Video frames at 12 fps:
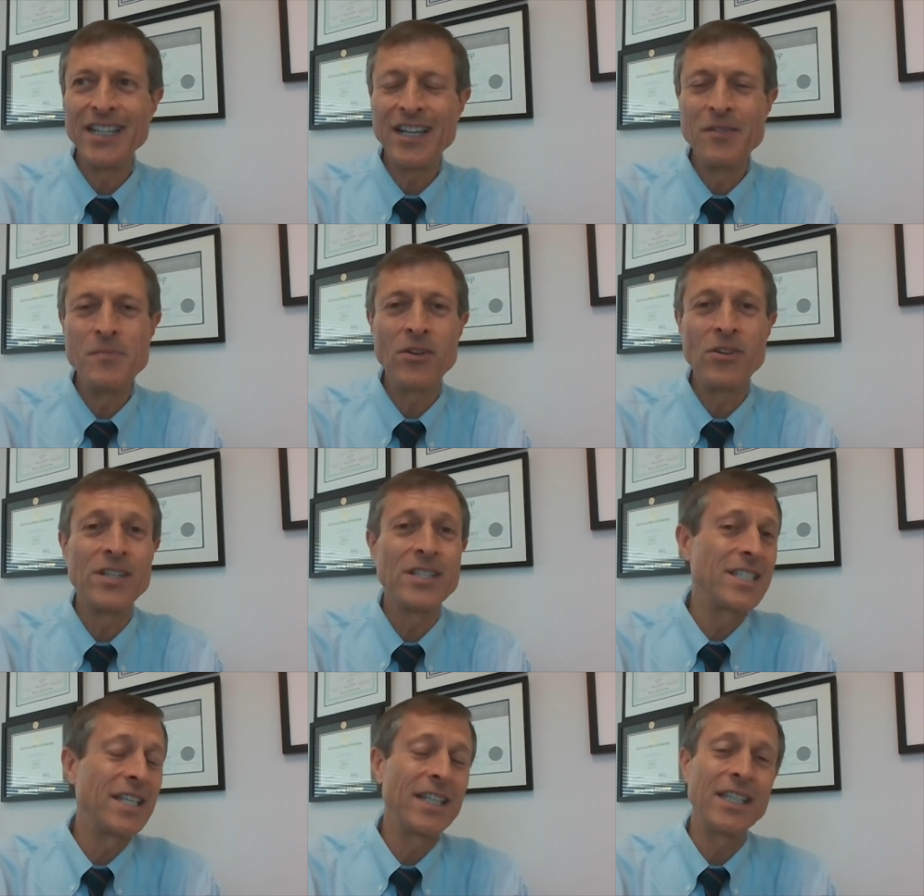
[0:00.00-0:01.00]
Americans
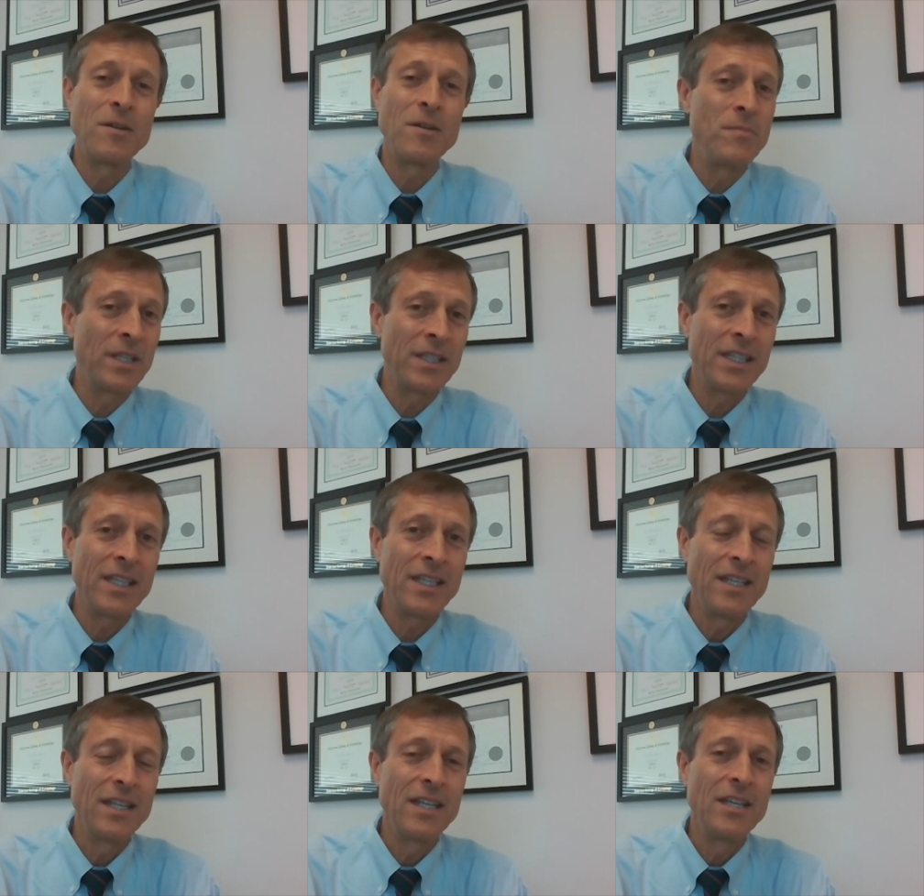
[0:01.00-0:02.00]
still eat 1
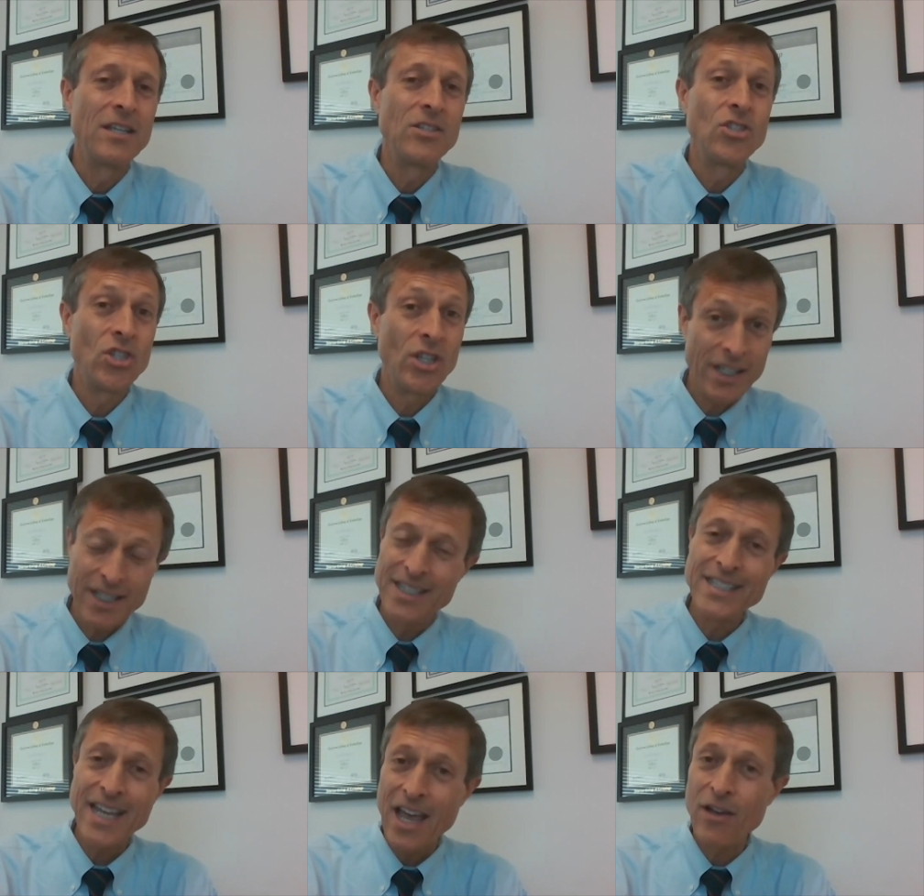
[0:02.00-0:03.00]
million
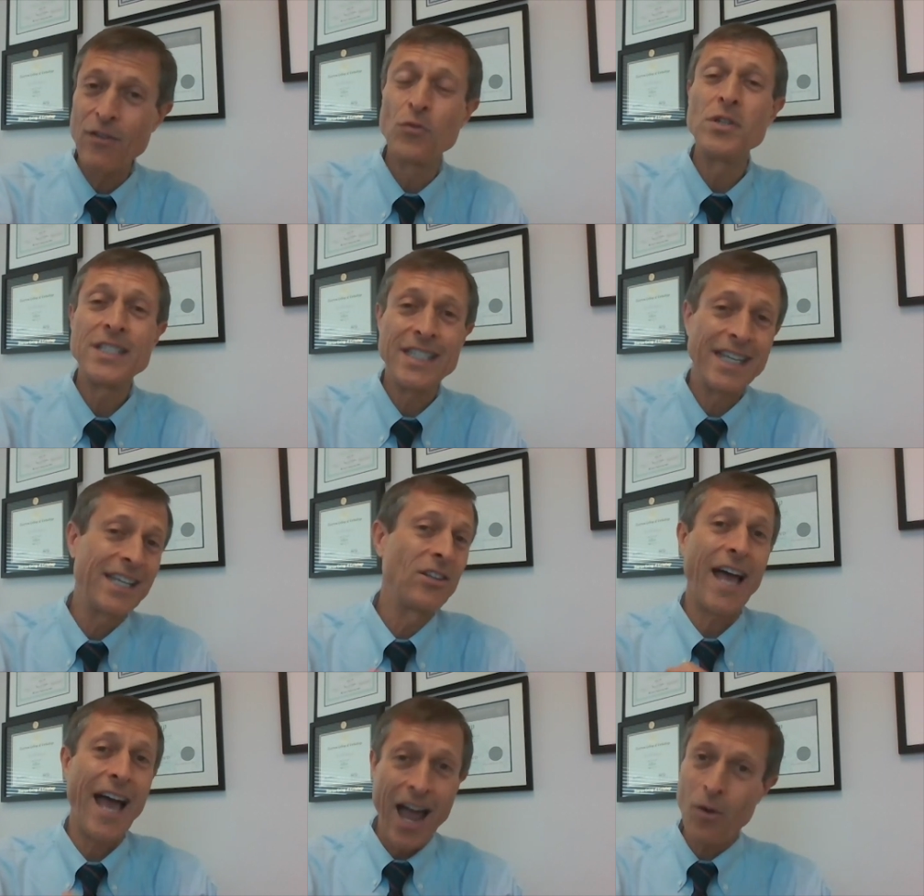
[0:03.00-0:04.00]
chickens every
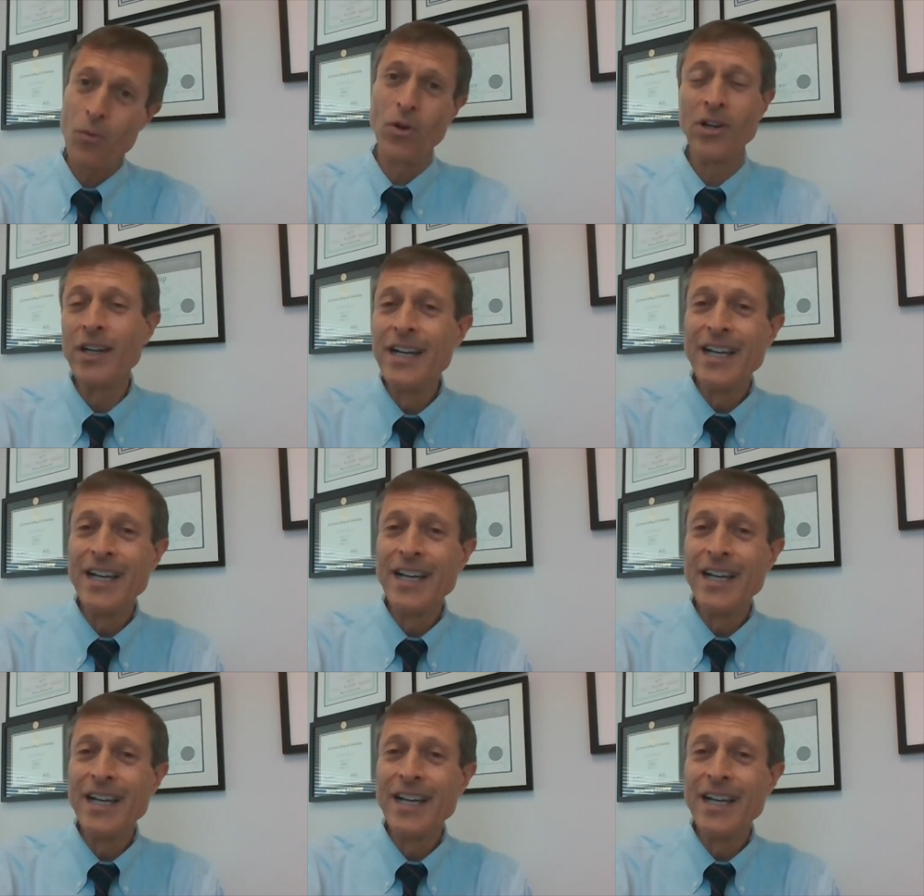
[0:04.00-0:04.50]
single hour.